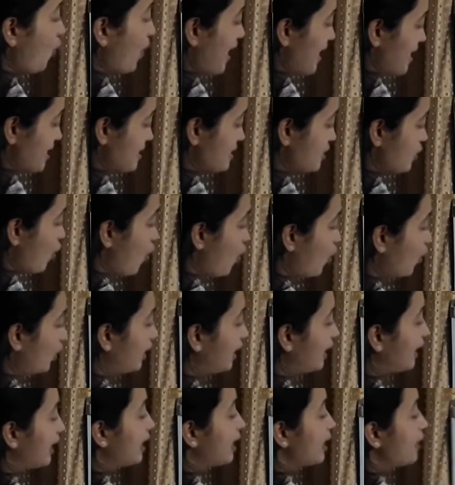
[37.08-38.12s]
ways.
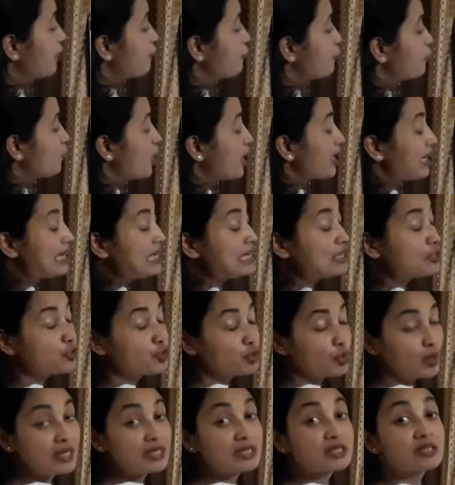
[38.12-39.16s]
Only if you are
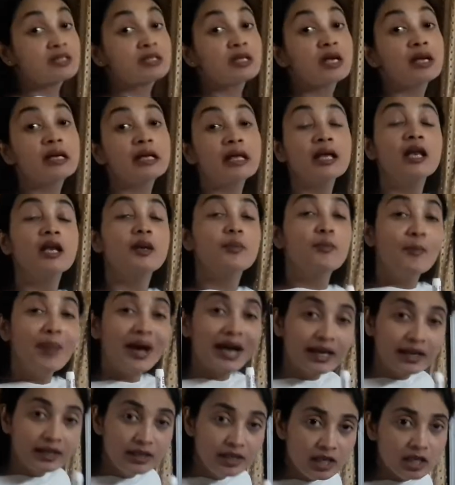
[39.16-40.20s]
interested in
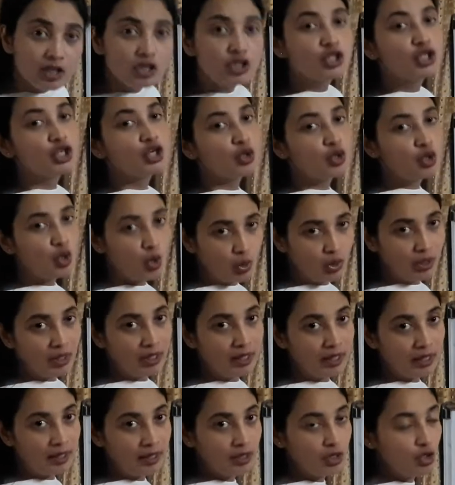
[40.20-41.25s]
magnitude
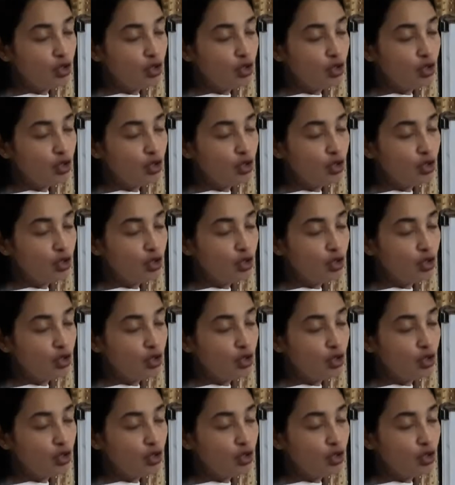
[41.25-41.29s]
only.